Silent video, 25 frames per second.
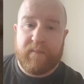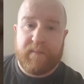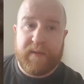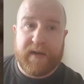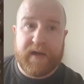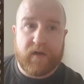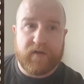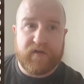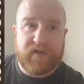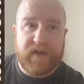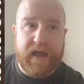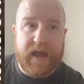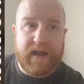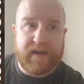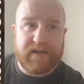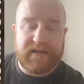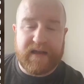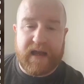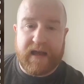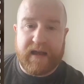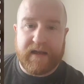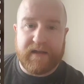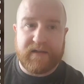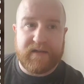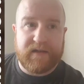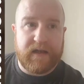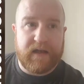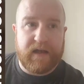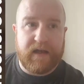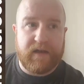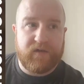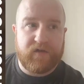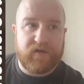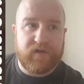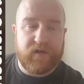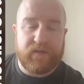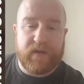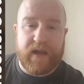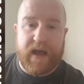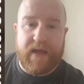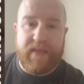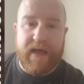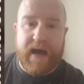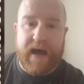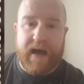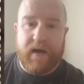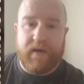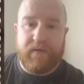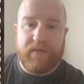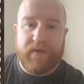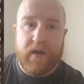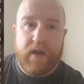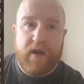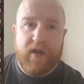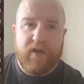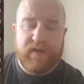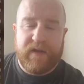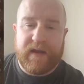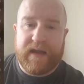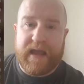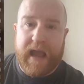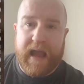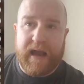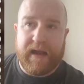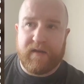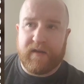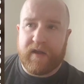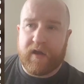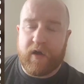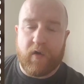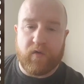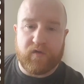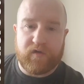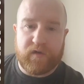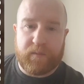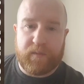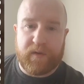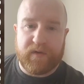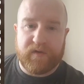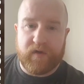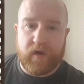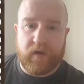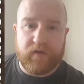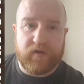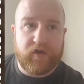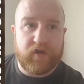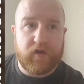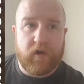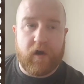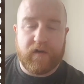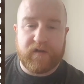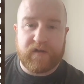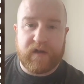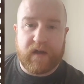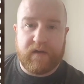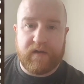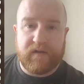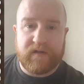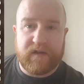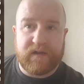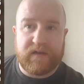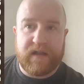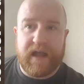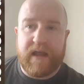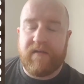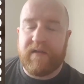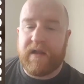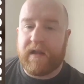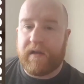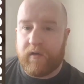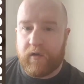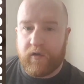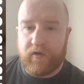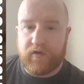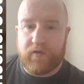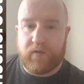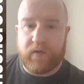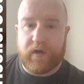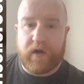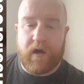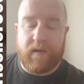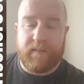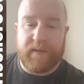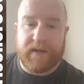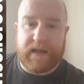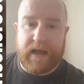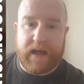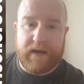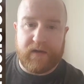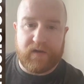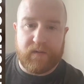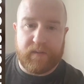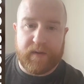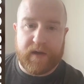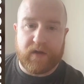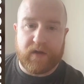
Because the anxiety and stuff like that, of they go to prison on short sentences, then they lose their accommodation